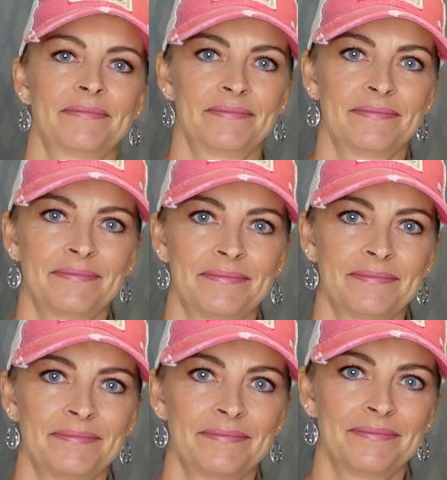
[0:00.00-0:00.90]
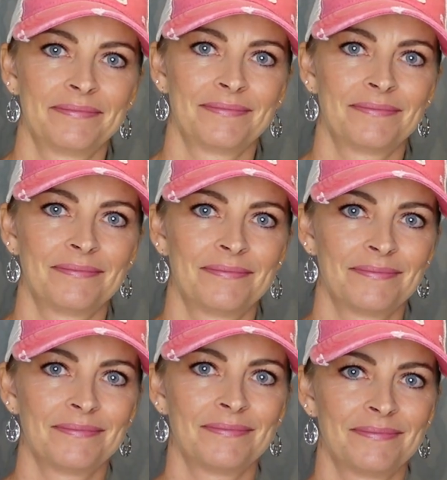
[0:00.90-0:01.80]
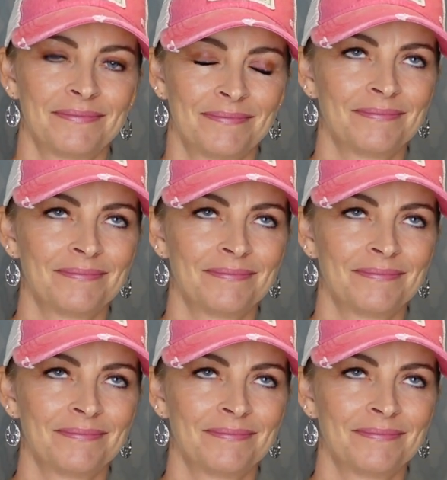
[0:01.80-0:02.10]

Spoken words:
(not speaking)